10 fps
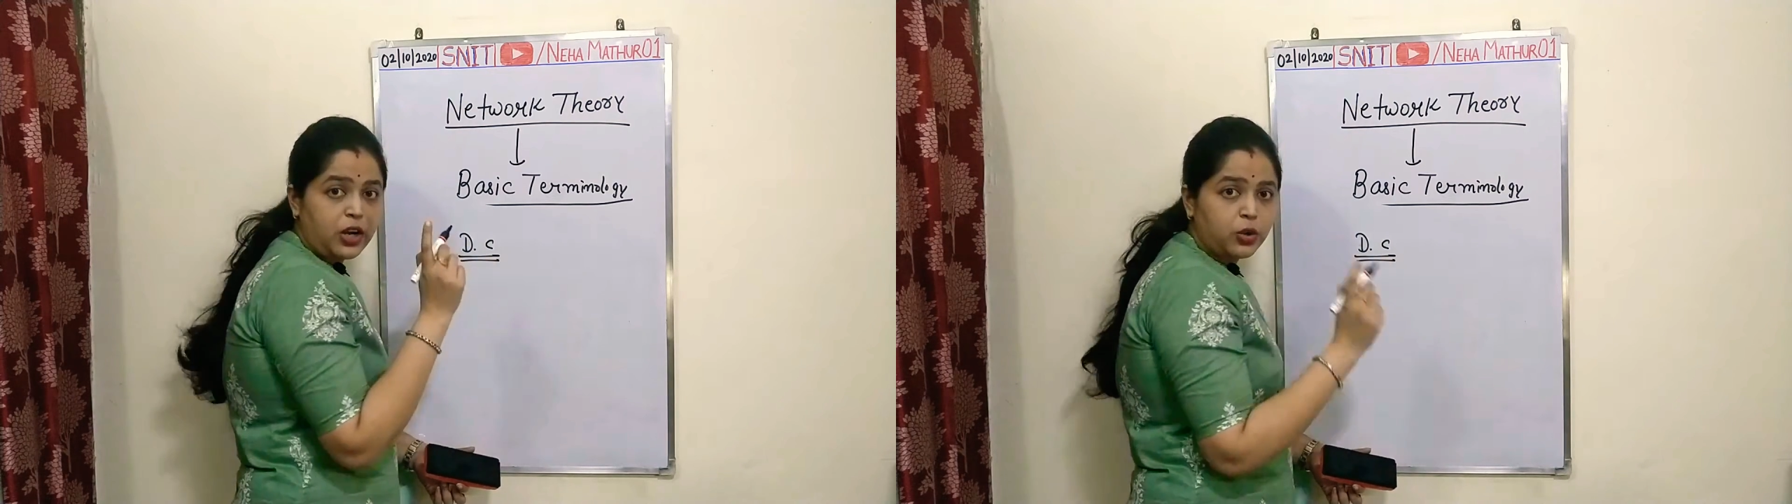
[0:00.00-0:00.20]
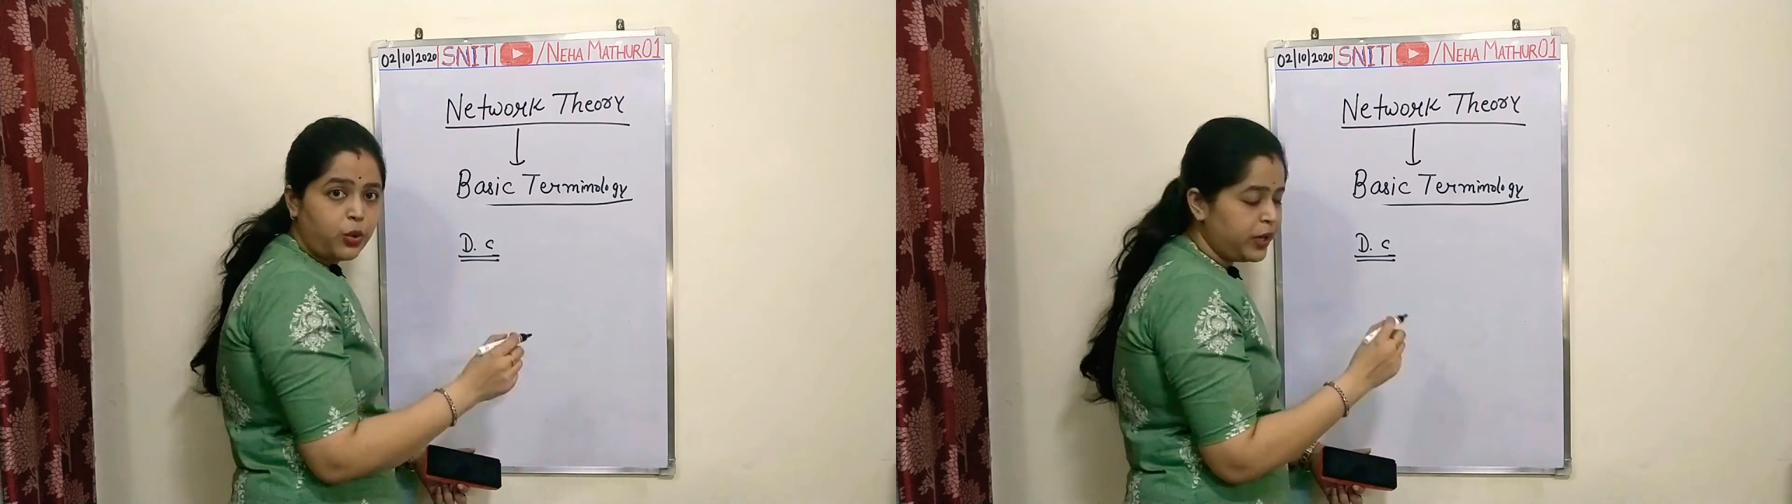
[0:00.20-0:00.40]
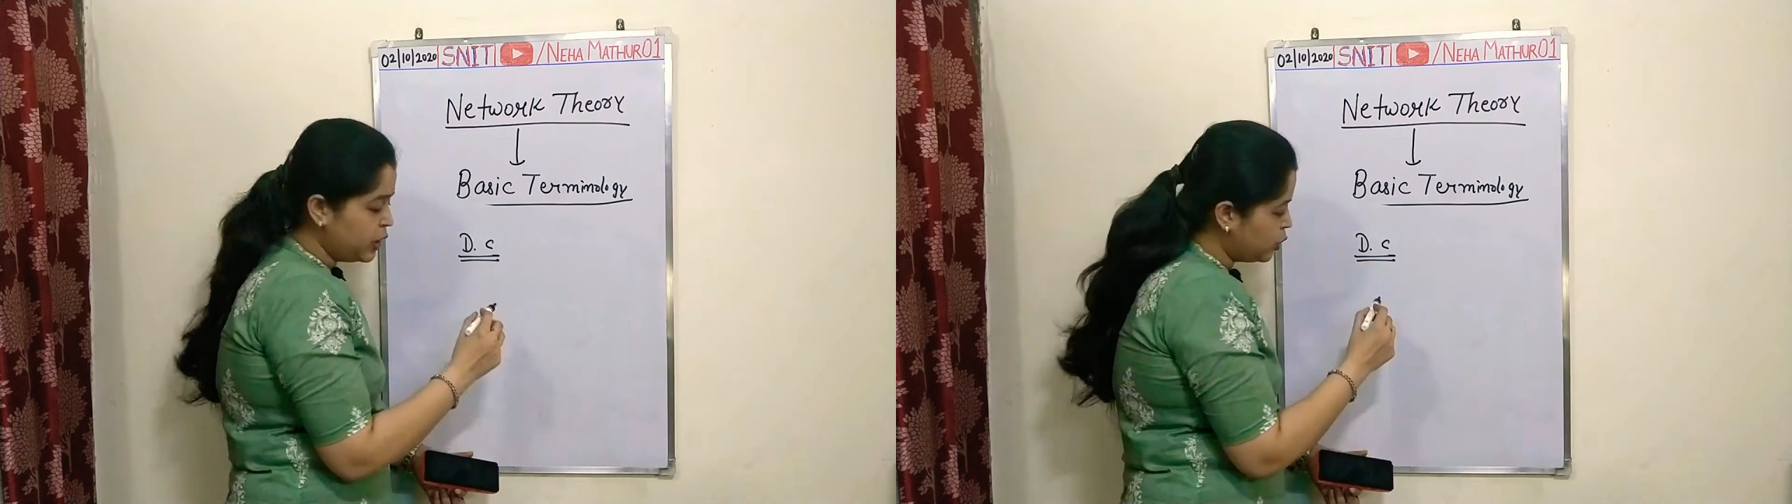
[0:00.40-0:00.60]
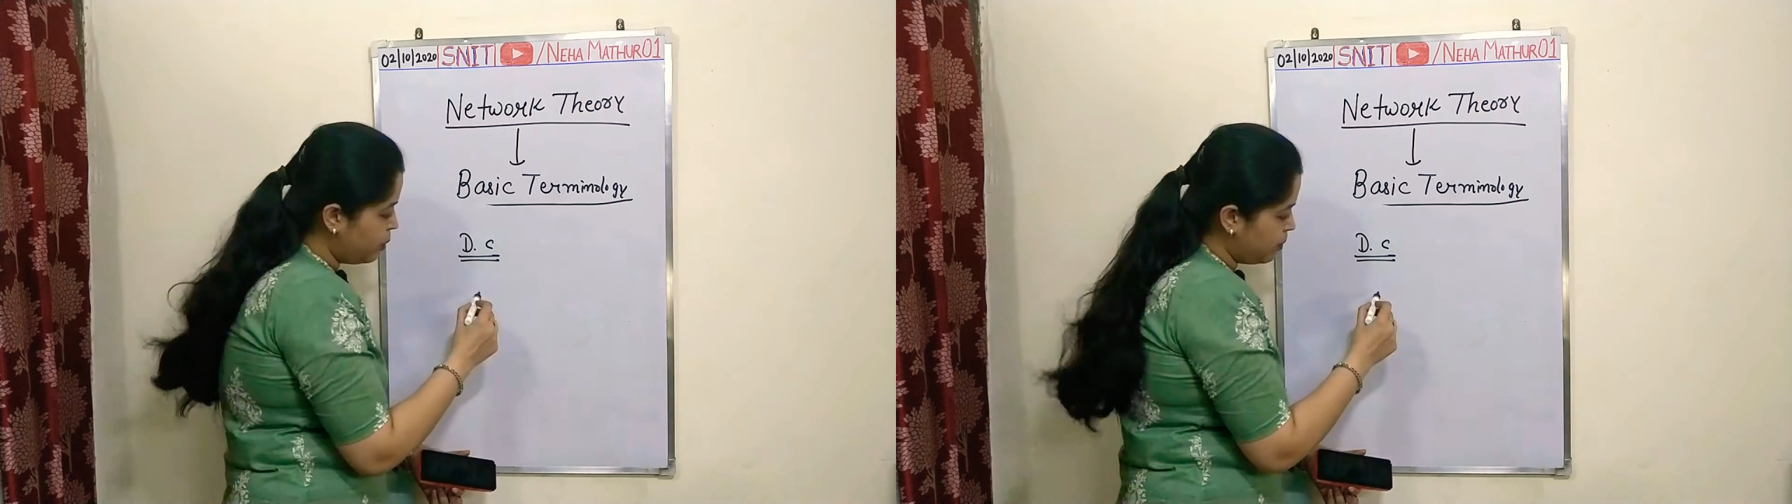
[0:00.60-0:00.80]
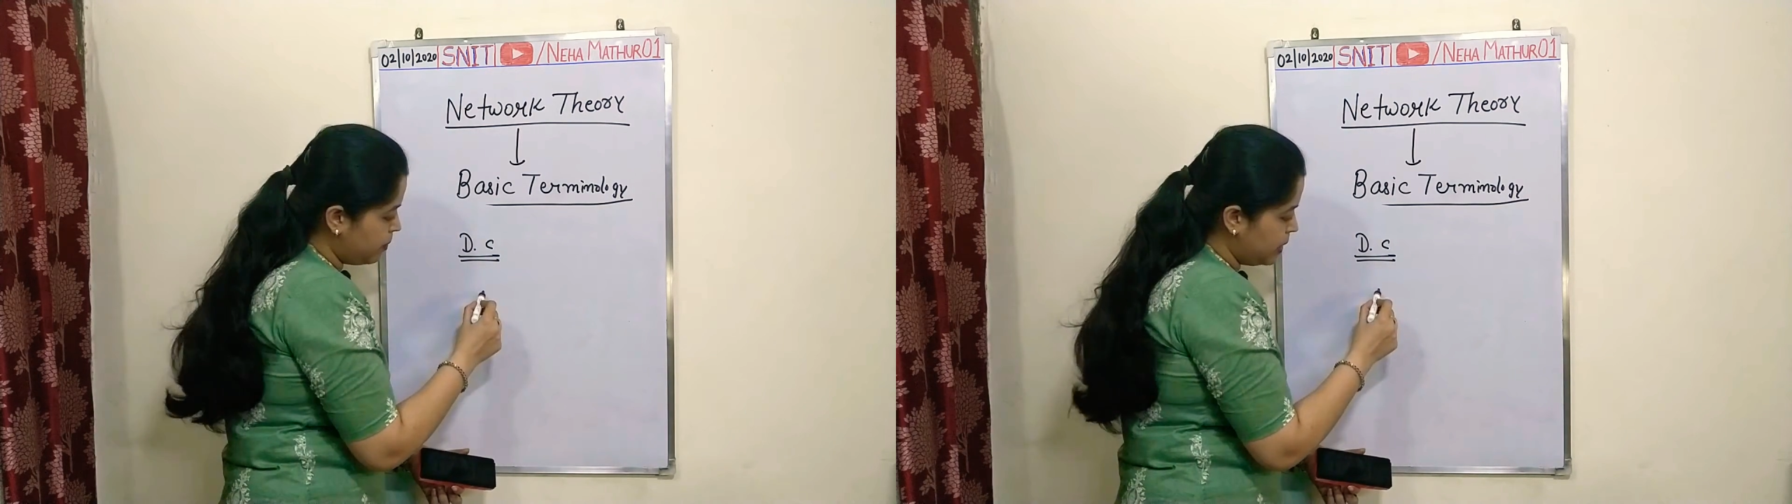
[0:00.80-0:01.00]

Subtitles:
are going to